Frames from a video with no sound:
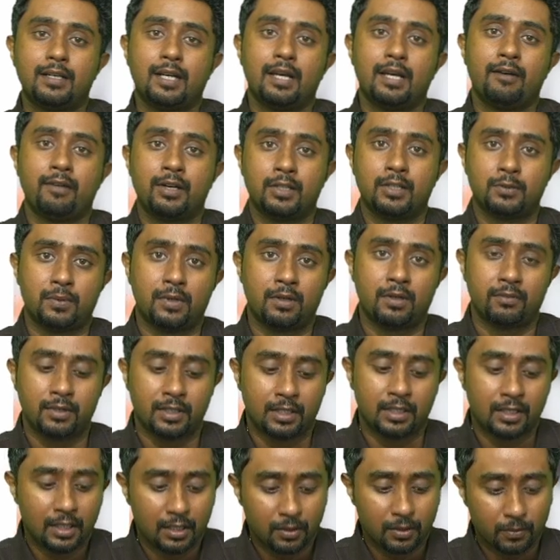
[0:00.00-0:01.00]
average profit.
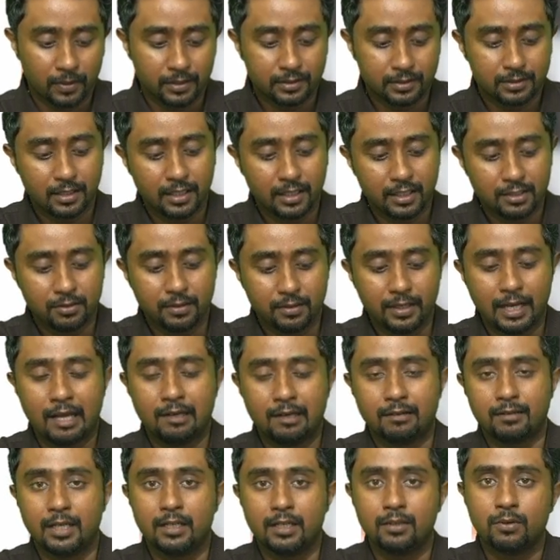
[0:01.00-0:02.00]
Question is to
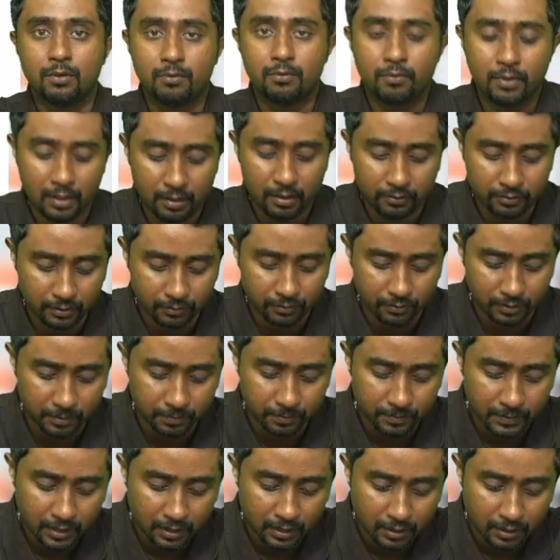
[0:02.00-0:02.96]
calculate goodwill of the firm.